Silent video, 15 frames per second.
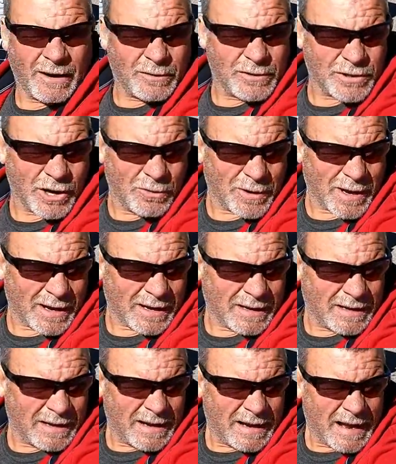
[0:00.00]
Arizona,
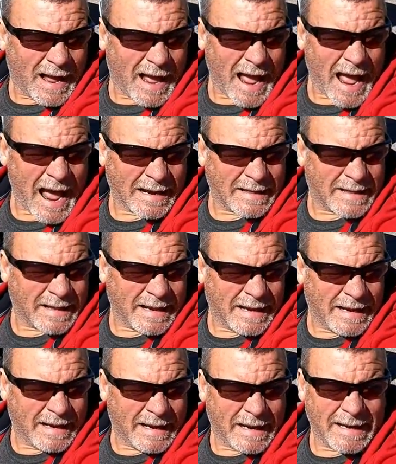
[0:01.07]
at
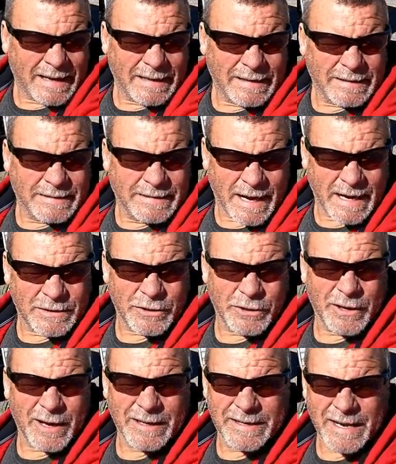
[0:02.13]
the
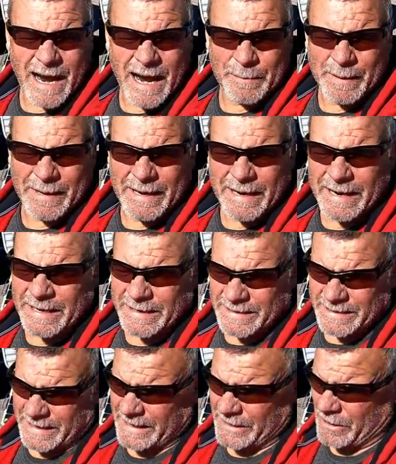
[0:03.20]
Desert Diamond
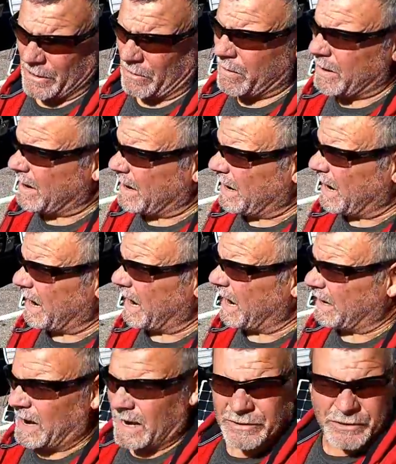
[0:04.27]
Casino.
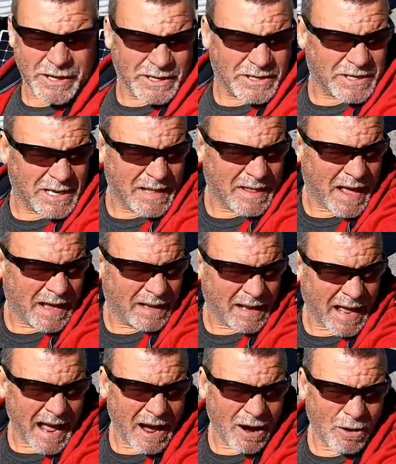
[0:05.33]
And as you can see, they
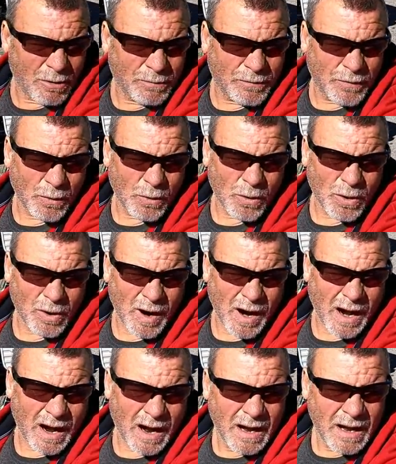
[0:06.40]
allow for
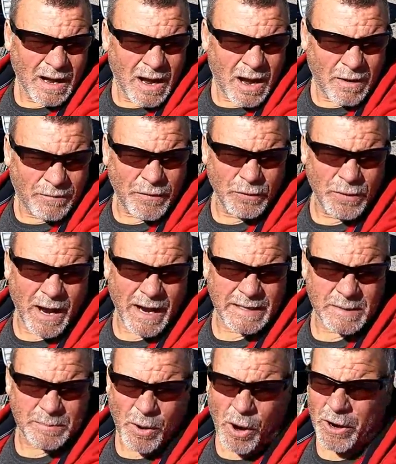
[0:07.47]
uh, a few
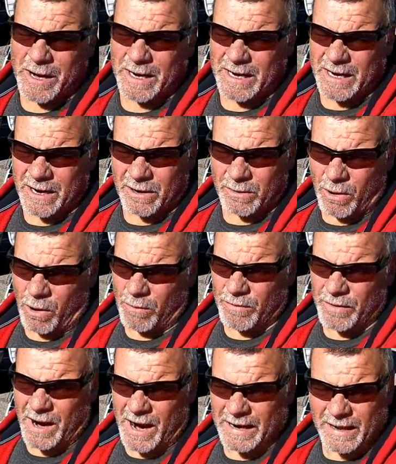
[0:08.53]
nights of parking here
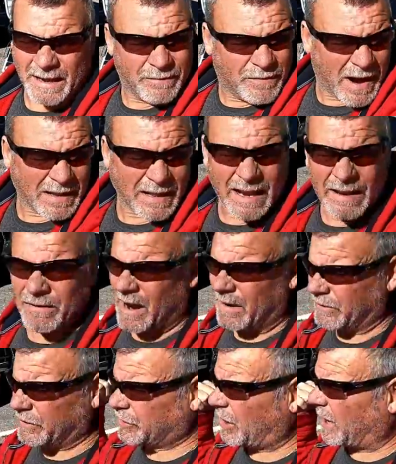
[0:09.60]
overnight. In fact, they even have
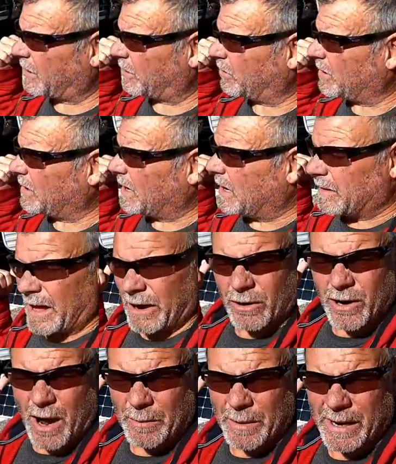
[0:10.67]
a shuttle that'll
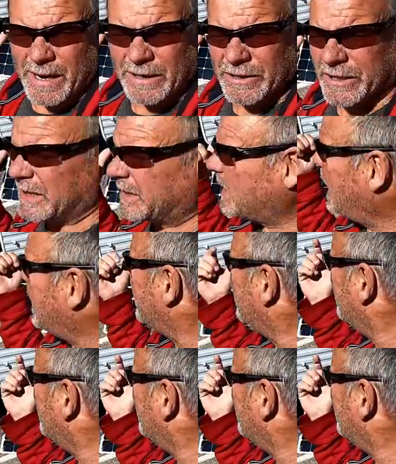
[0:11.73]
come and get you to take